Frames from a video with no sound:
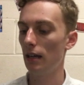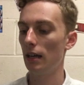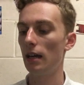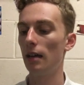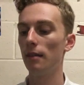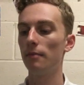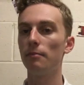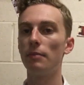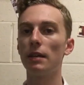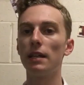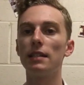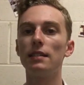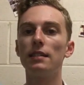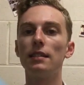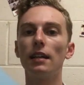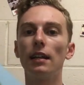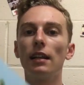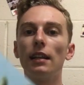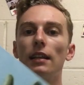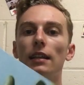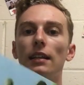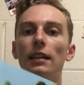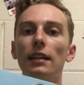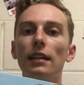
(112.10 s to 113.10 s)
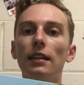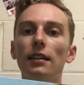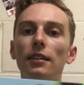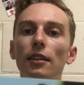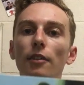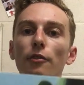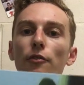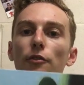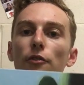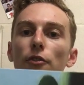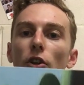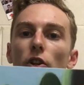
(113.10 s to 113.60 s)
and basically
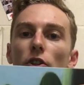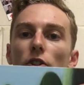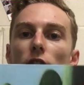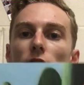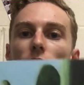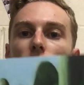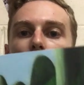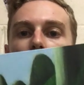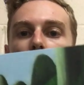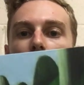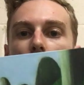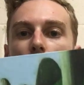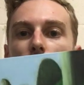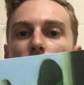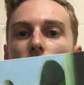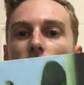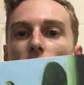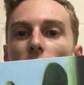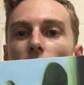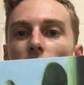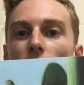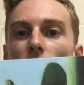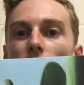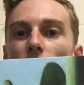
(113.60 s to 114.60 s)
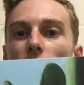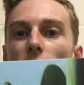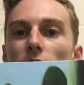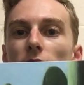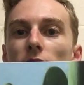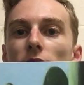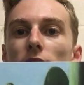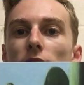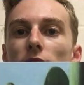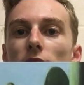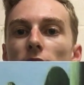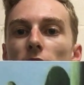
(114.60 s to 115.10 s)
the front of it looks like
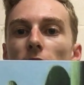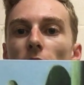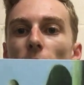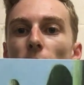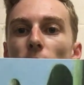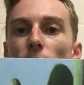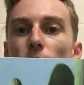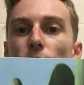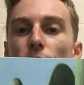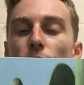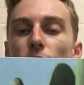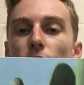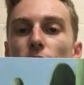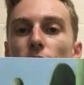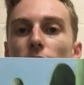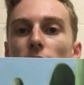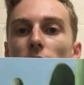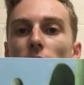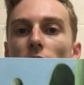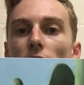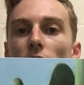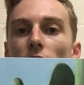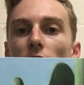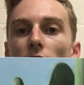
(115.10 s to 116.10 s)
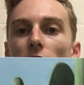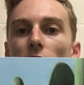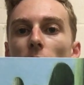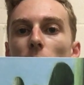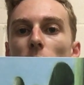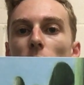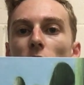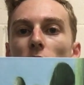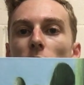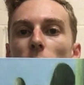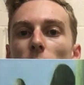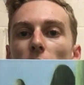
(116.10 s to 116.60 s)
this. And
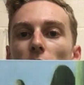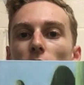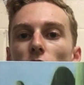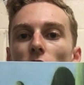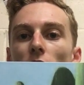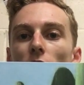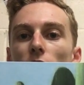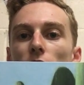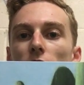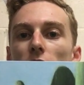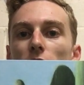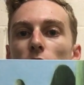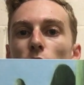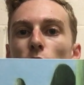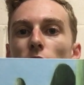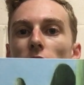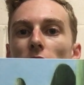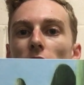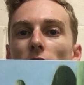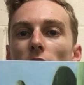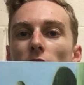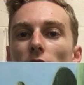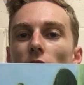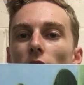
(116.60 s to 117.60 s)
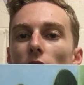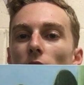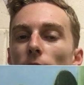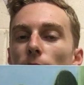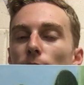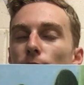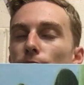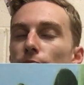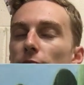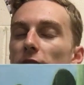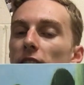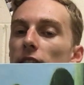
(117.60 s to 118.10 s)
I'm going to be traveling to
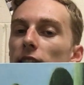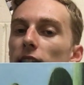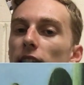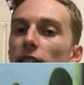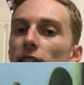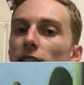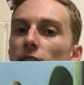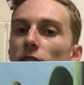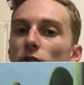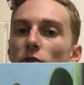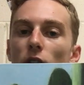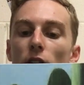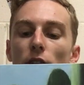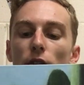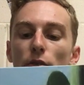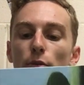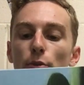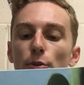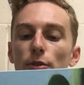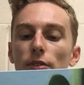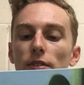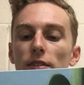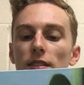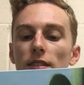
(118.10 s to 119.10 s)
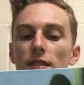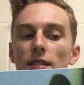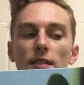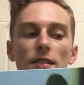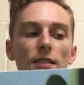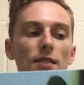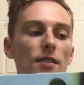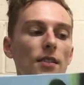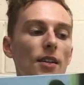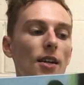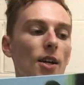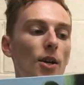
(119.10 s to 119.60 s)
Vietnam this year, so I thought
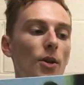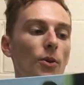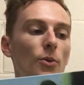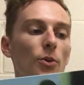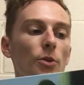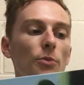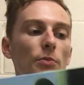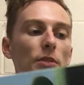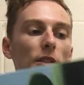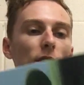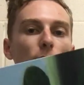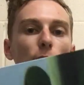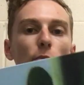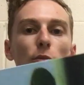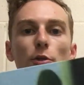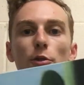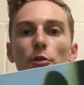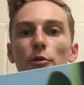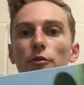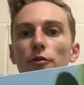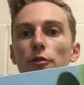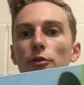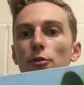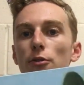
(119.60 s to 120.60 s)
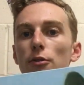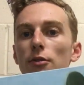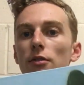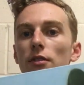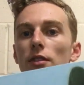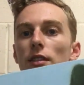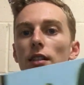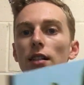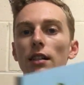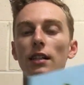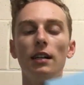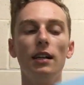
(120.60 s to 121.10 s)
this would be a beautiful
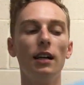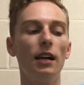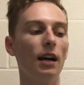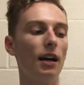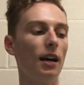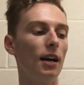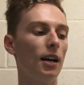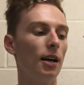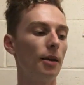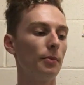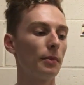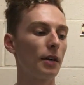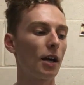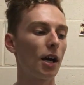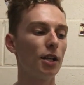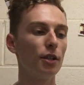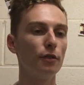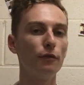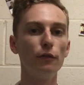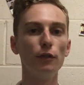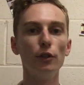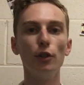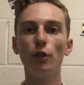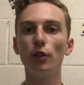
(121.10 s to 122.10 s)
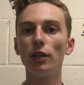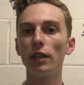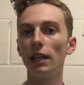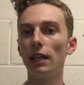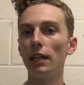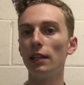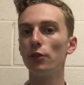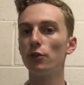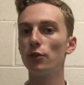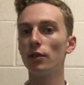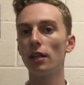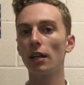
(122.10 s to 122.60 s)
kind of look
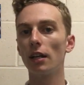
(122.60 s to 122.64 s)
into